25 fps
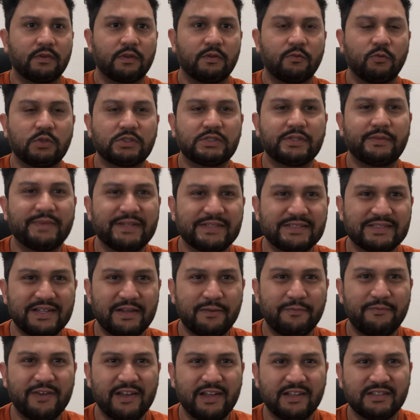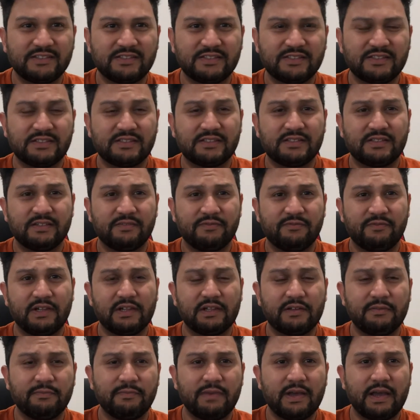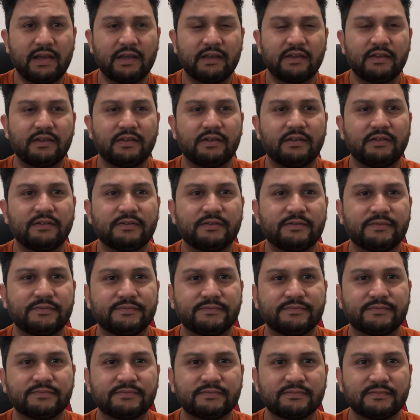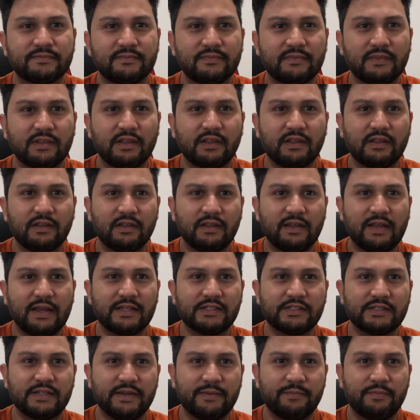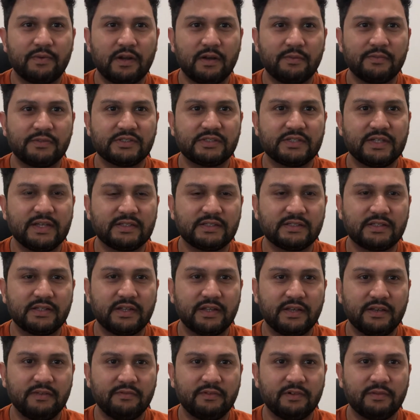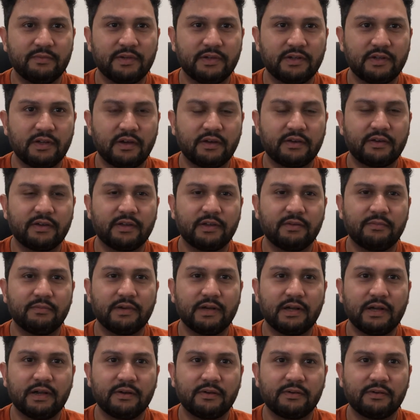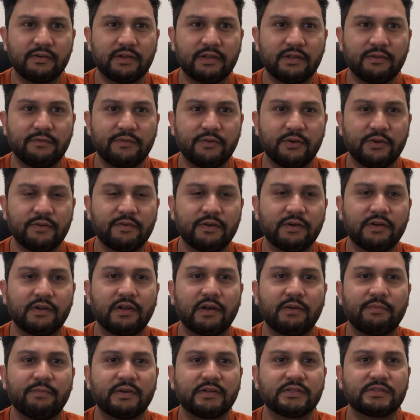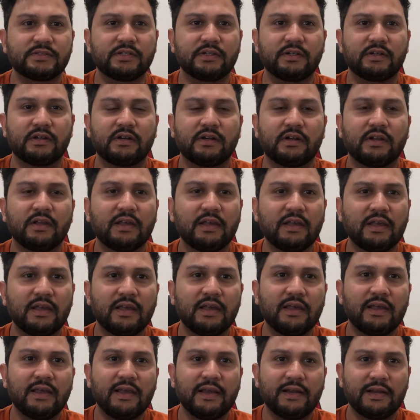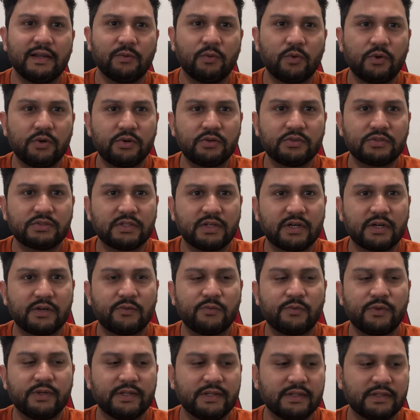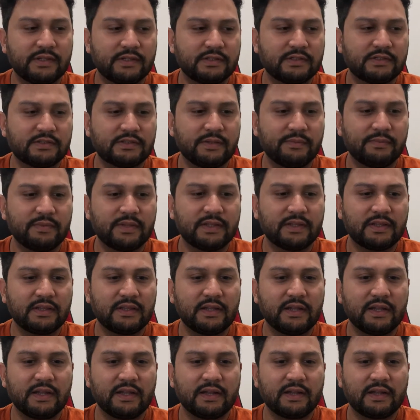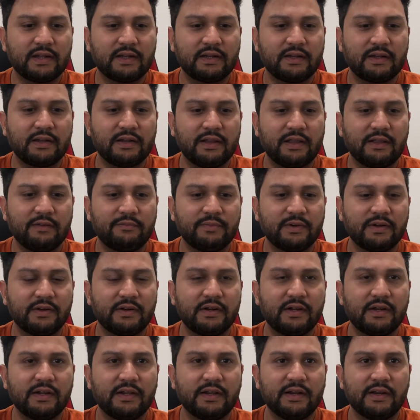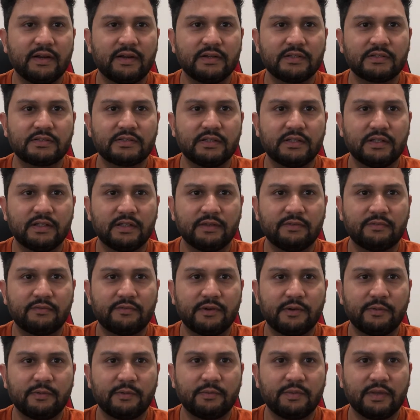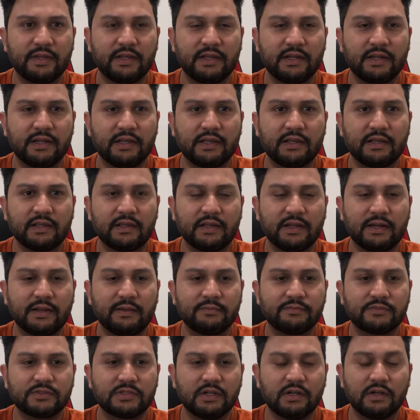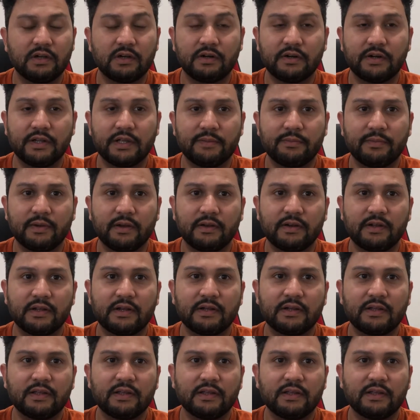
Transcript: What's up, Tesla fans? Welcome back. As I promised yesterday, we'll be talking about a few different topics here. And I wanted to start with something that I've been really interested in from the beginning, and I'm still learning about it.